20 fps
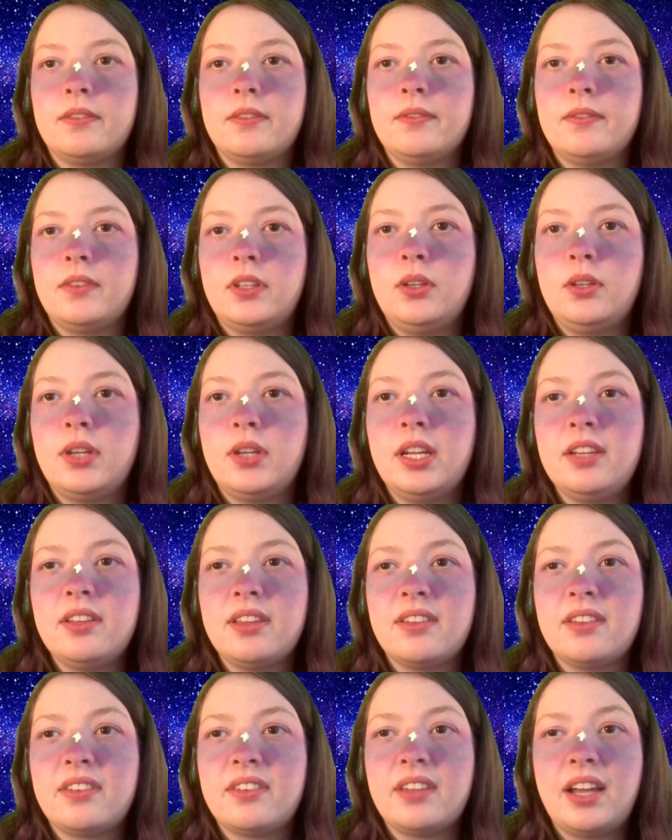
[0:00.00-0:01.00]
You get to
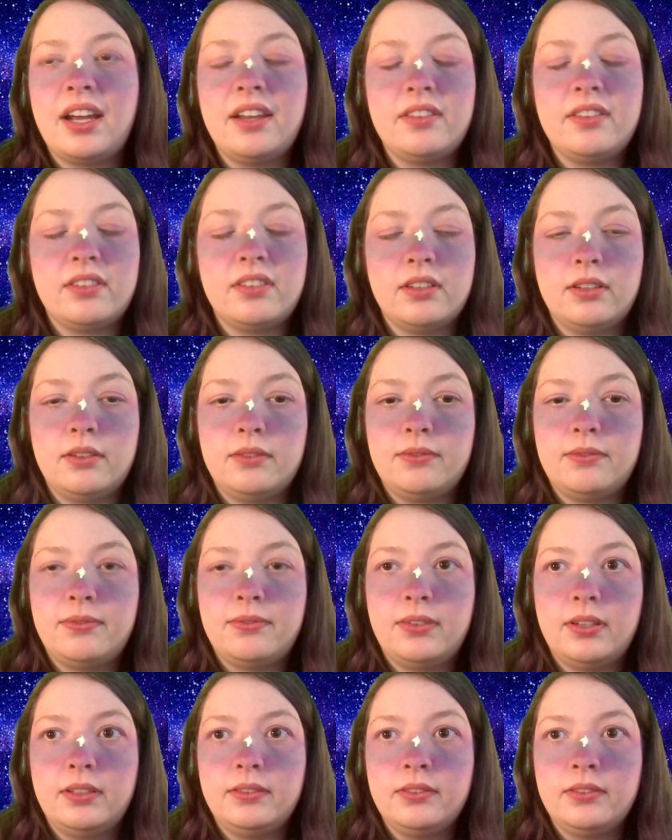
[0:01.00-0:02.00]
the size of
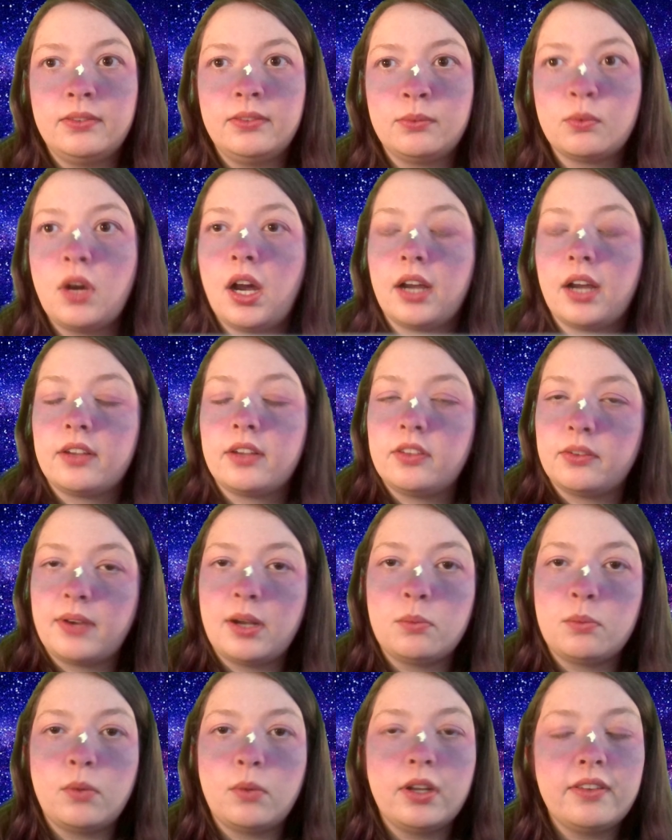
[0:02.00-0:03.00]
rocks
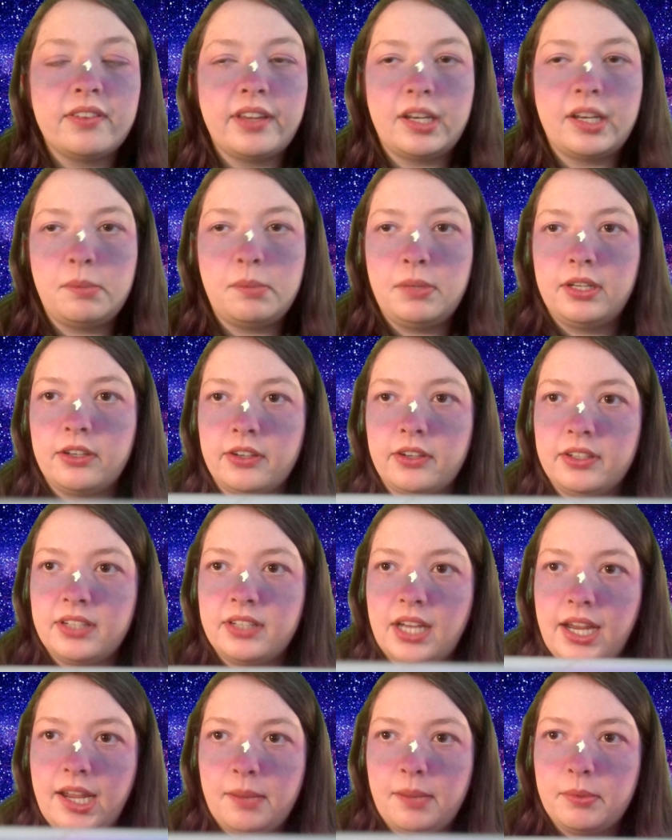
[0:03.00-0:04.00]
around 1 centimeter in
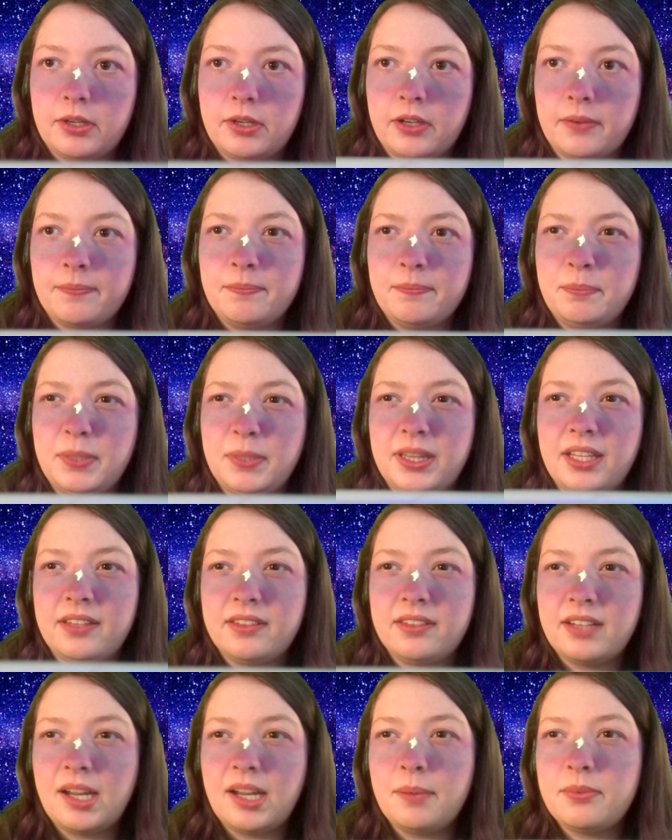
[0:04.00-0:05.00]
diameter, but they
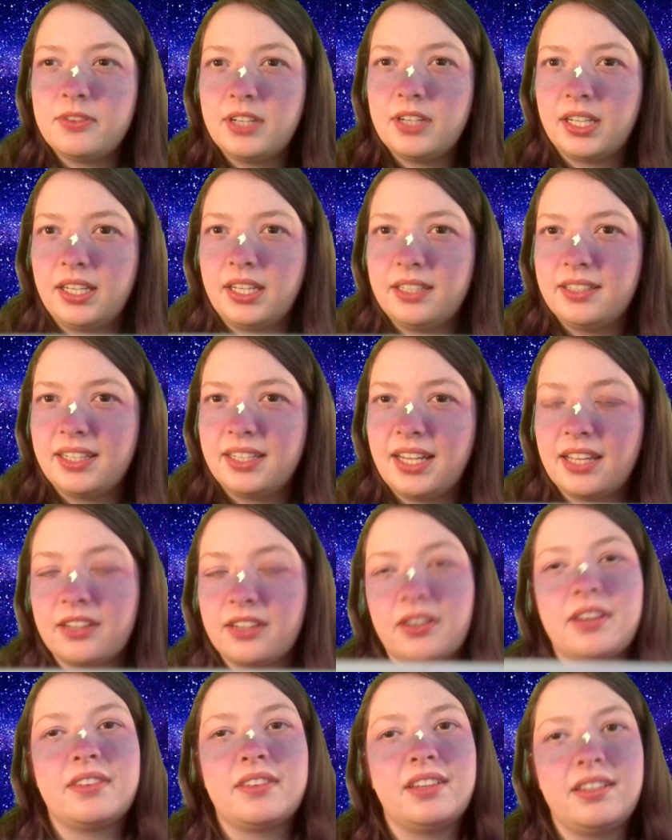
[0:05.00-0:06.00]
stop sticking
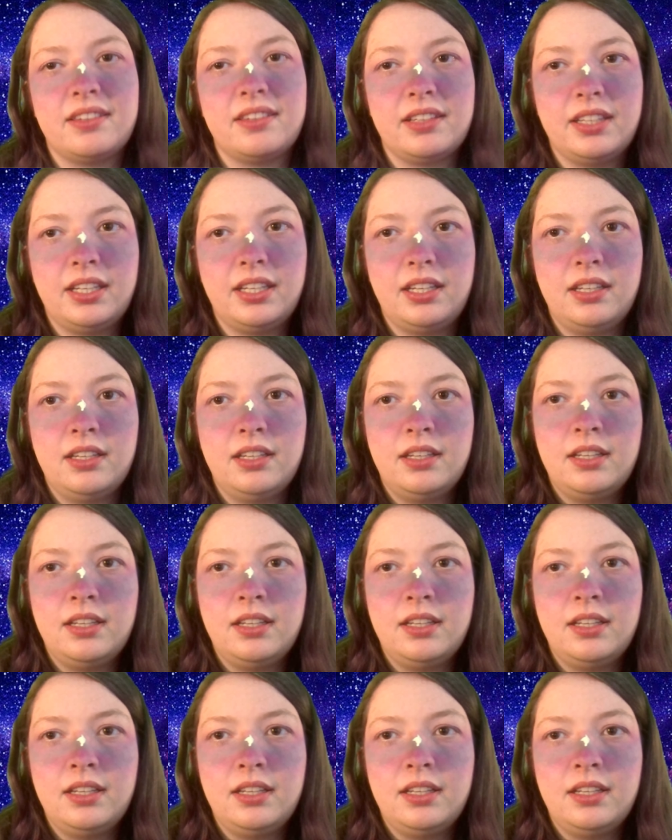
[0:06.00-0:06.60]
together as easily.